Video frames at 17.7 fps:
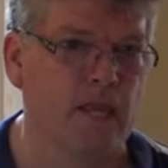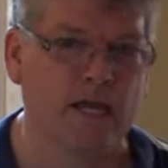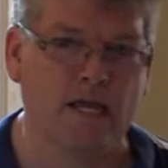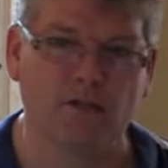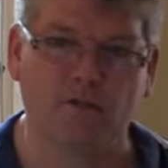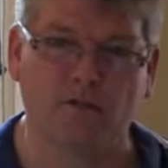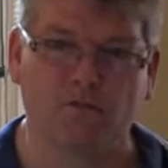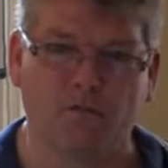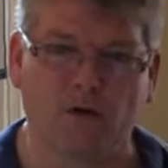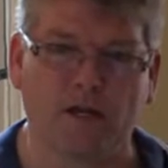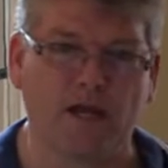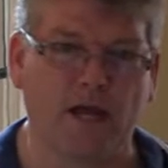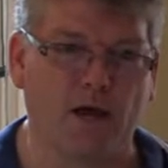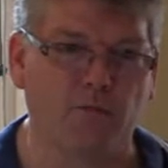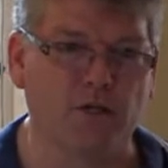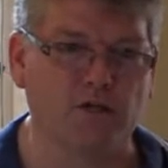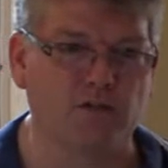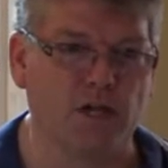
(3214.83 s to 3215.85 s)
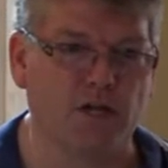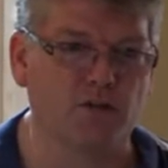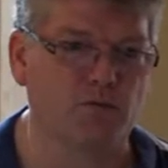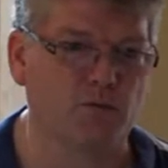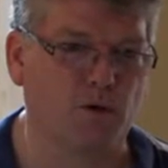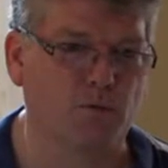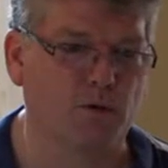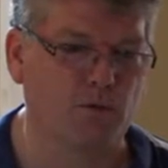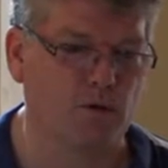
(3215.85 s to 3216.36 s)
Isn't it funny how we change
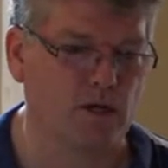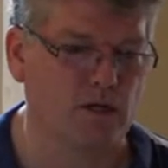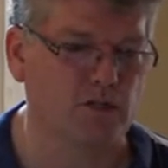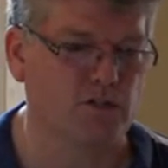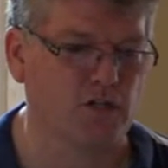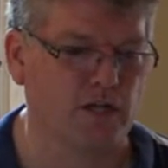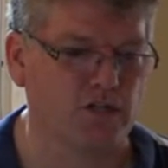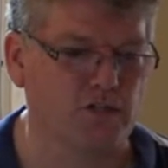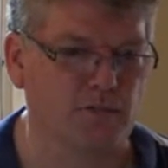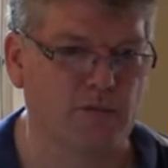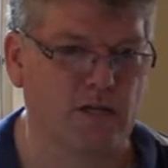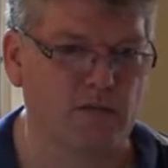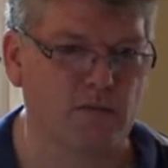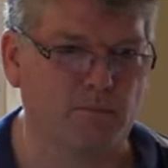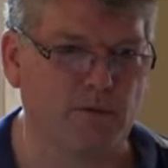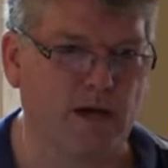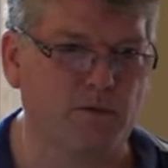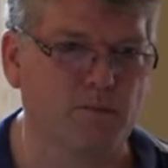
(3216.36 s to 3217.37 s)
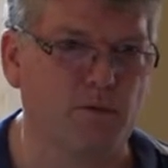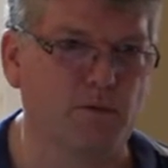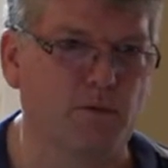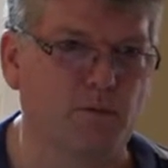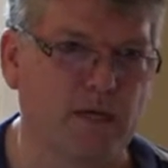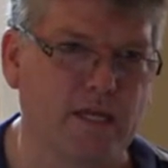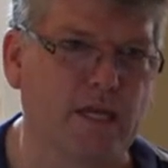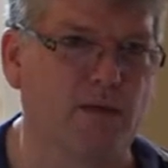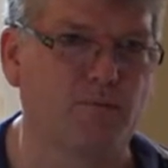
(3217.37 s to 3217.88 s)
what we want to change about the Bible
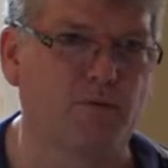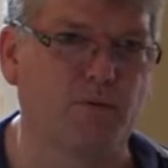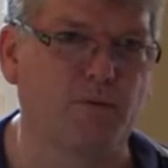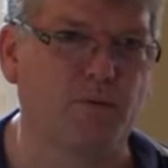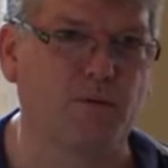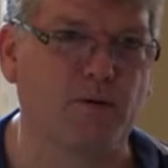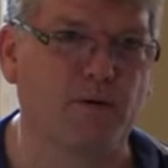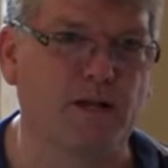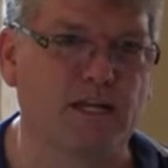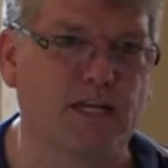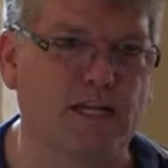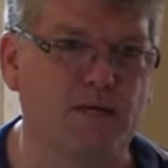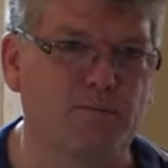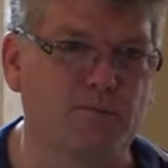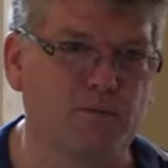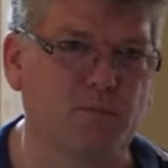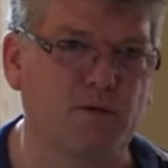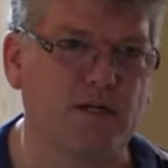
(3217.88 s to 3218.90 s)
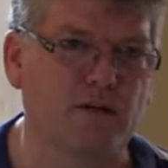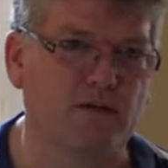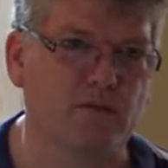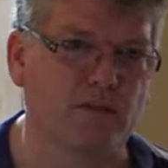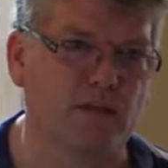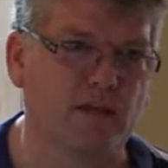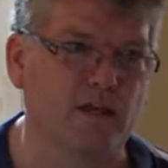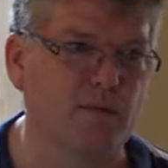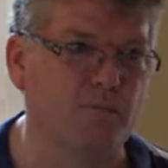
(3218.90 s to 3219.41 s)
and we keep what we want to keep and we
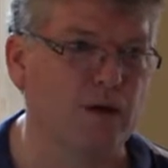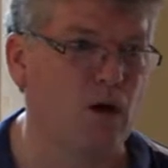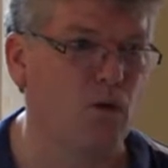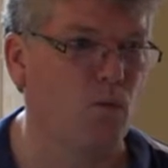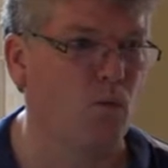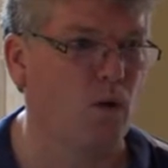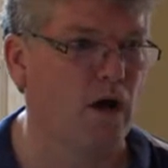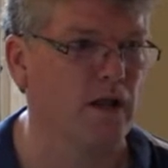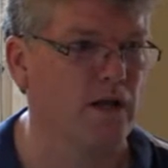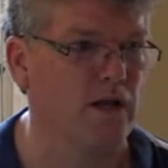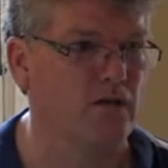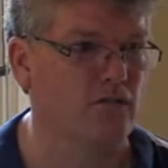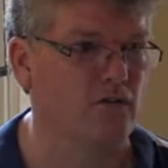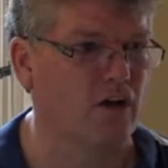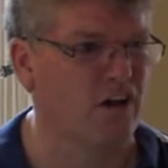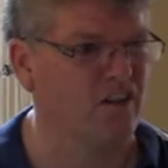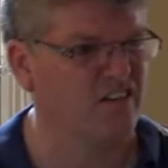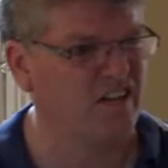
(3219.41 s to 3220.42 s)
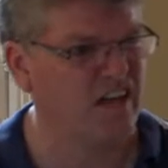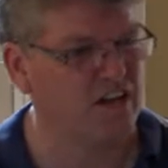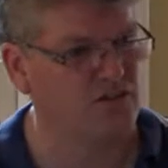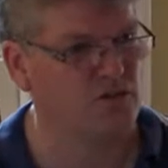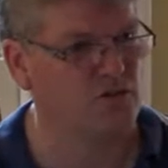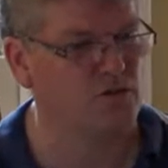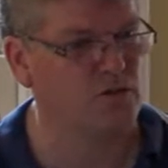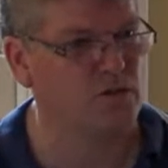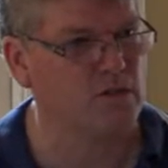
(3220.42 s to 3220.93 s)
don't think about what is
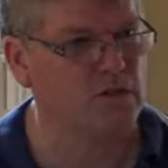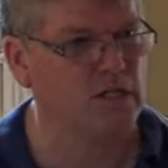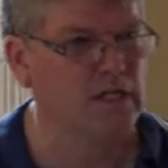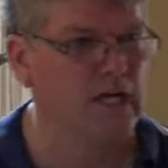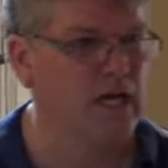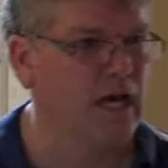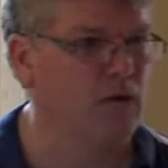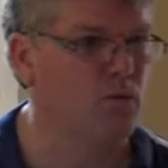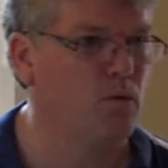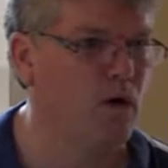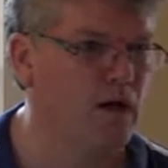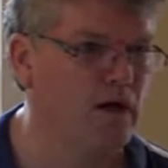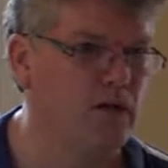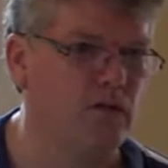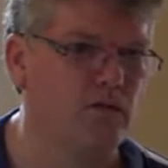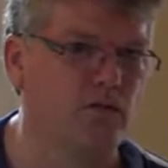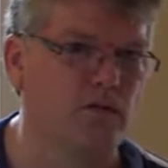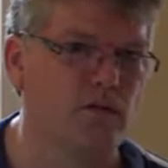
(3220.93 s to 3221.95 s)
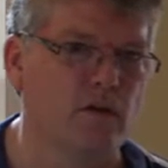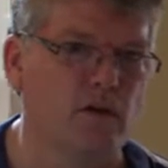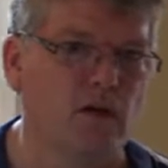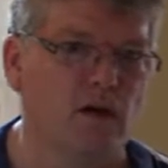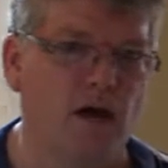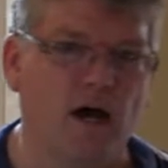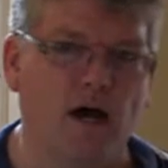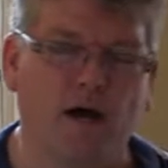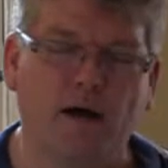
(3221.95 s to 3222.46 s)
contextual and what is
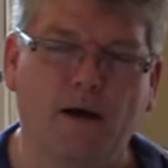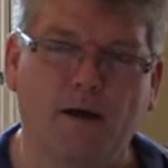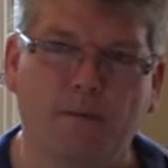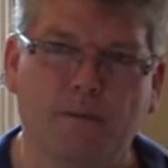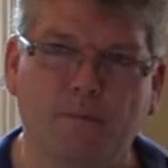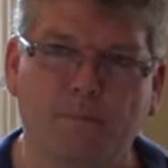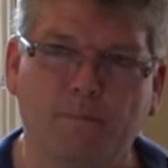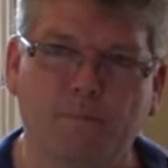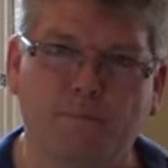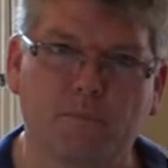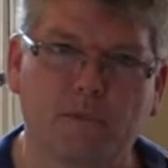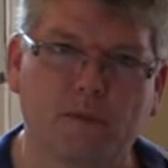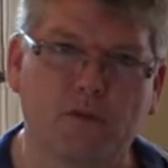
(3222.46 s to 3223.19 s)
um,